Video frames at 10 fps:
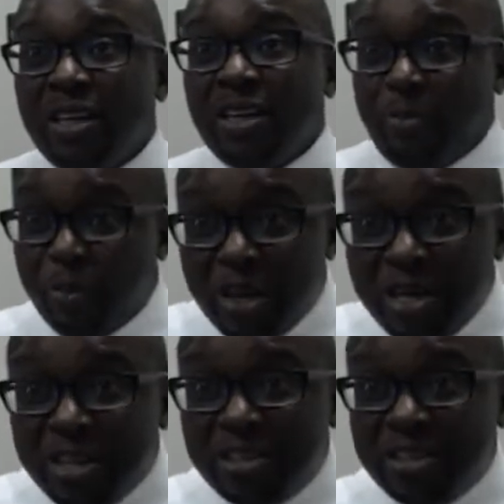The
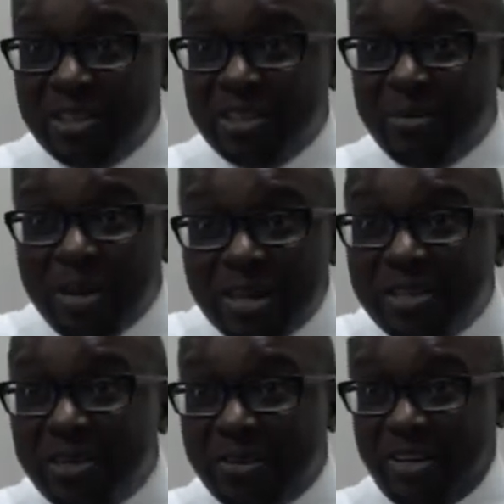police, the
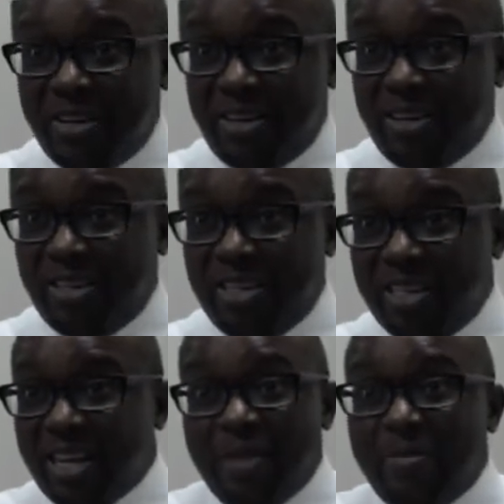military.
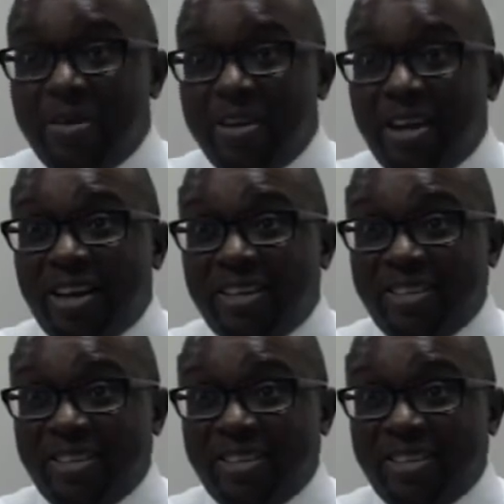In Liberia,